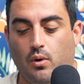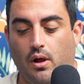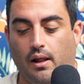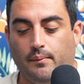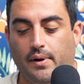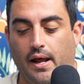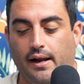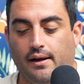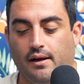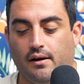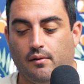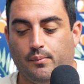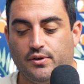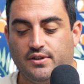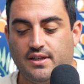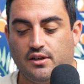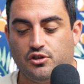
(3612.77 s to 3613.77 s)
While I'm not
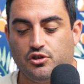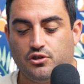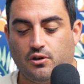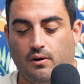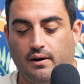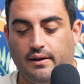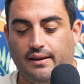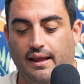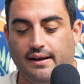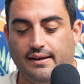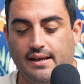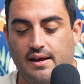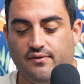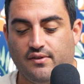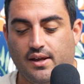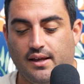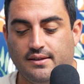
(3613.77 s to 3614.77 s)
100% sure I'd like to
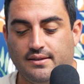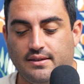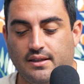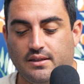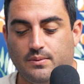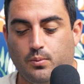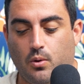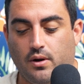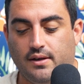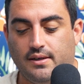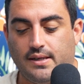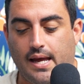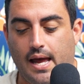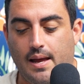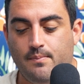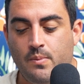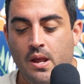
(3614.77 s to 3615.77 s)
have kids at this point in
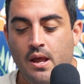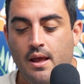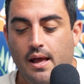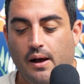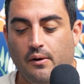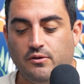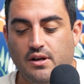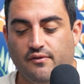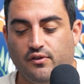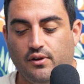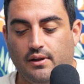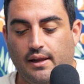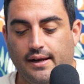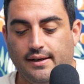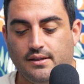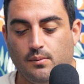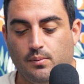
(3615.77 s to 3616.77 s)
time, I would definitely
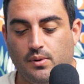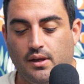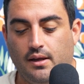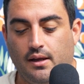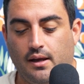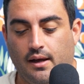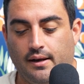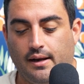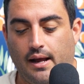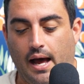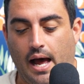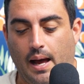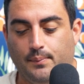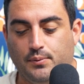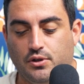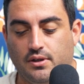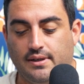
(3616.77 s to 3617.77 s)
like to be an
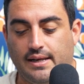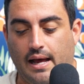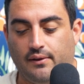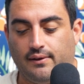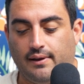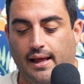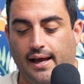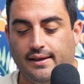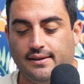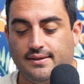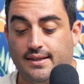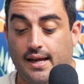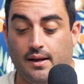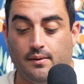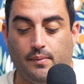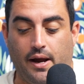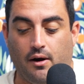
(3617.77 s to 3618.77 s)
option down the line,
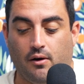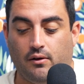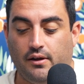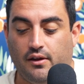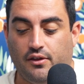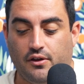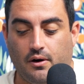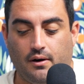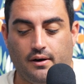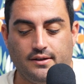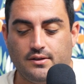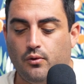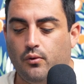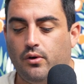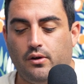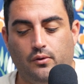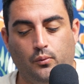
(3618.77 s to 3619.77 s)
say in my early 30s.
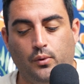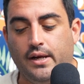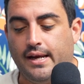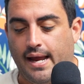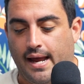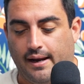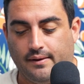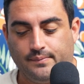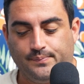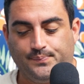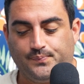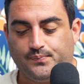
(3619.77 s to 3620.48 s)
We get it.